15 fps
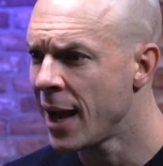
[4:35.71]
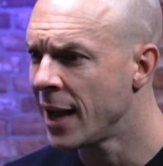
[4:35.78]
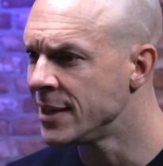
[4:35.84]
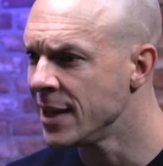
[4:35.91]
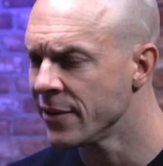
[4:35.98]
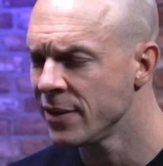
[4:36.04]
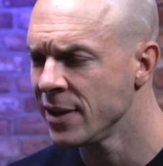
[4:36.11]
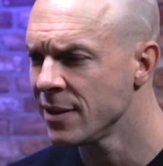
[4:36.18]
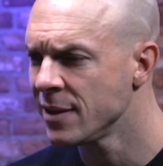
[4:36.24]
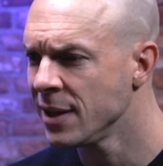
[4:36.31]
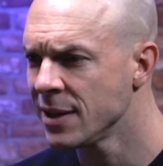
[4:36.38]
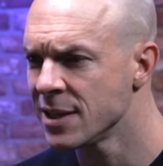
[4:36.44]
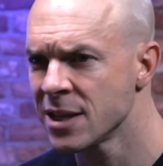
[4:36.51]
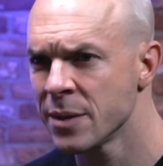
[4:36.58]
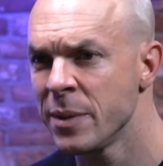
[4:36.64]
definitely think
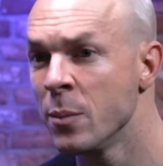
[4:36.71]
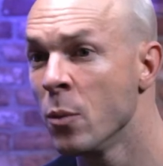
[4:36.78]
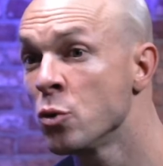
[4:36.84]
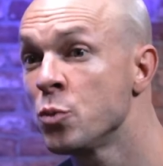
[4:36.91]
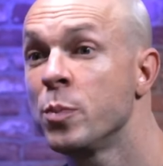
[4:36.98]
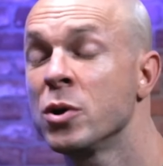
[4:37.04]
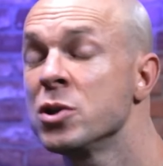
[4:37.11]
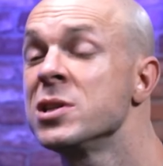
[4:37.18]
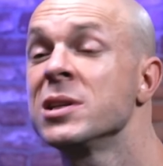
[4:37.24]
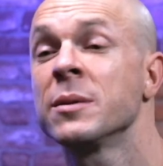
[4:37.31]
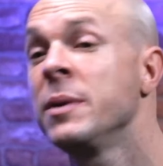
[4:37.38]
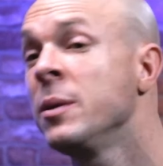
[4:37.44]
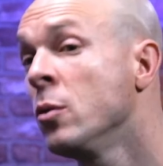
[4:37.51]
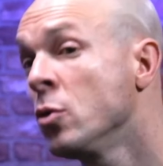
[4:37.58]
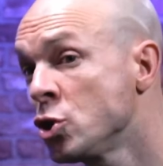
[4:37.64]
there's going to be more because there's going to be
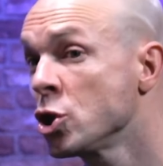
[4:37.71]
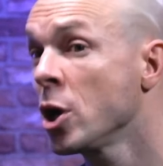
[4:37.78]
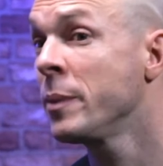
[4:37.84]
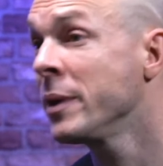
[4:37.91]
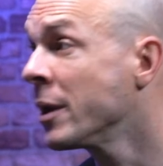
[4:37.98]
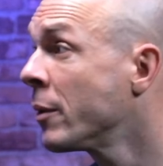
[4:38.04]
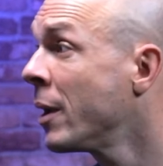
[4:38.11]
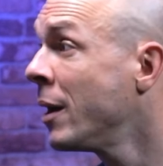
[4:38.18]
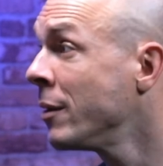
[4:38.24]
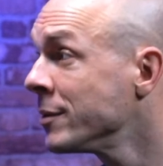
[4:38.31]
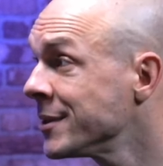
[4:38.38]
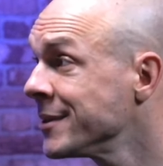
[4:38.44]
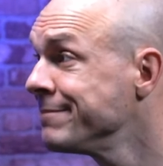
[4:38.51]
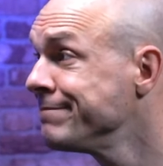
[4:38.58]
more shopping around.